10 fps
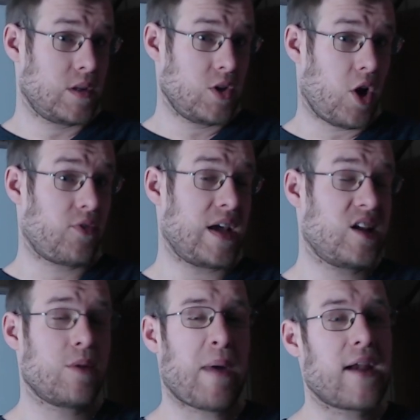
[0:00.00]
you know, they
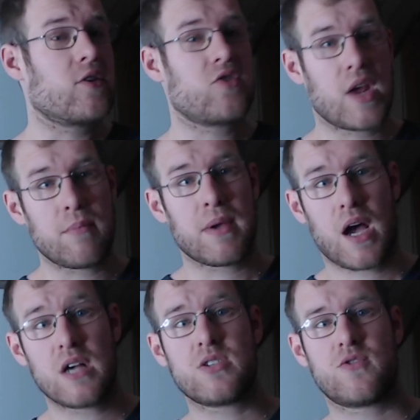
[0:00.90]
did better today
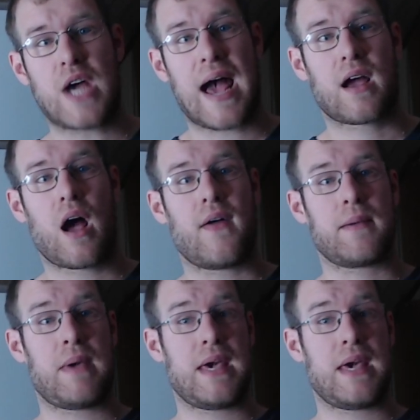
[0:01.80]
because of shot calling.